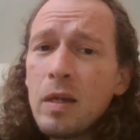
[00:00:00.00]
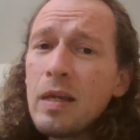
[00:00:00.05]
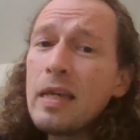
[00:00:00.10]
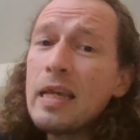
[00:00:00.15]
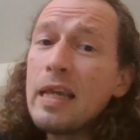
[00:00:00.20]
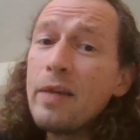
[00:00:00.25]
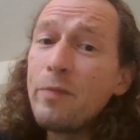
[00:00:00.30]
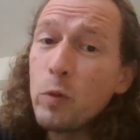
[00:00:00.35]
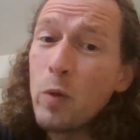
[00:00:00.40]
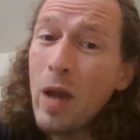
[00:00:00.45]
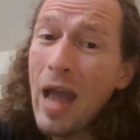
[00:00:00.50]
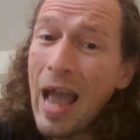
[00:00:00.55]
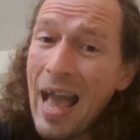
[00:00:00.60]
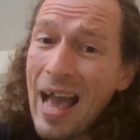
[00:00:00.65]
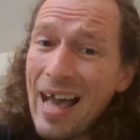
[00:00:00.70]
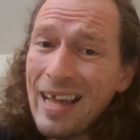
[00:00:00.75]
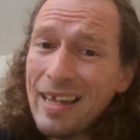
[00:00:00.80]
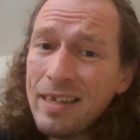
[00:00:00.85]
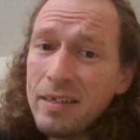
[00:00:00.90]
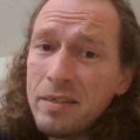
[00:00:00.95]
If you
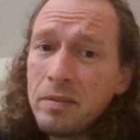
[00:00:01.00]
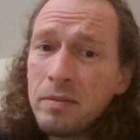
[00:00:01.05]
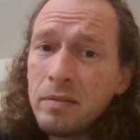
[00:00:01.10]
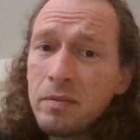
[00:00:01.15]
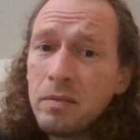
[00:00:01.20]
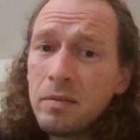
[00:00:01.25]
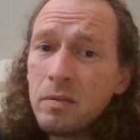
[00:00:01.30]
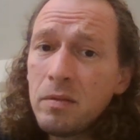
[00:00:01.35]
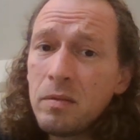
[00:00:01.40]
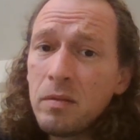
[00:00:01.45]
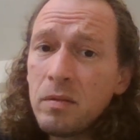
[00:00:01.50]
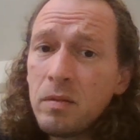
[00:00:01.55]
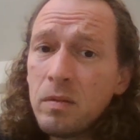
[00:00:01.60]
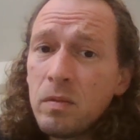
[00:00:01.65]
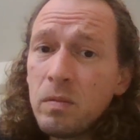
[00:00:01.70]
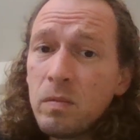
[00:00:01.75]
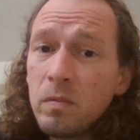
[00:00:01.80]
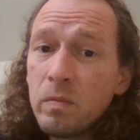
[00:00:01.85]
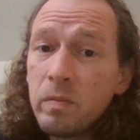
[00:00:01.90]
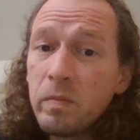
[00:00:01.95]
had,
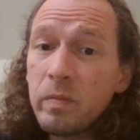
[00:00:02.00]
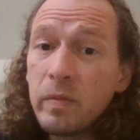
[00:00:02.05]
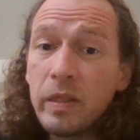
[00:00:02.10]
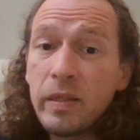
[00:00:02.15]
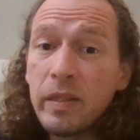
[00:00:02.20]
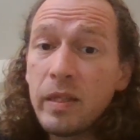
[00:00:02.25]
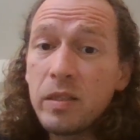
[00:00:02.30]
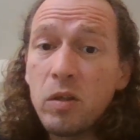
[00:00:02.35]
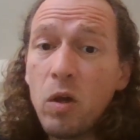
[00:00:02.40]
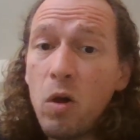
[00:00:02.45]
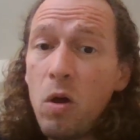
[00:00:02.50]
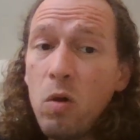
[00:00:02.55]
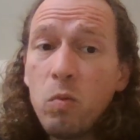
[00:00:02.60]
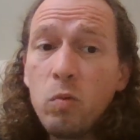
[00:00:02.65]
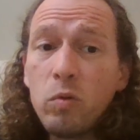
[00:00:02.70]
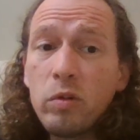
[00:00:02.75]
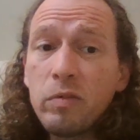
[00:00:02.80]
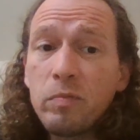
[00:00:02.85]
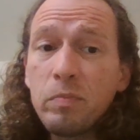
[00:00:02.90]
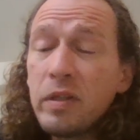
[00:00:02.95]
then this all
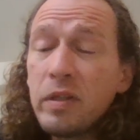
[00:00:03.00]
would have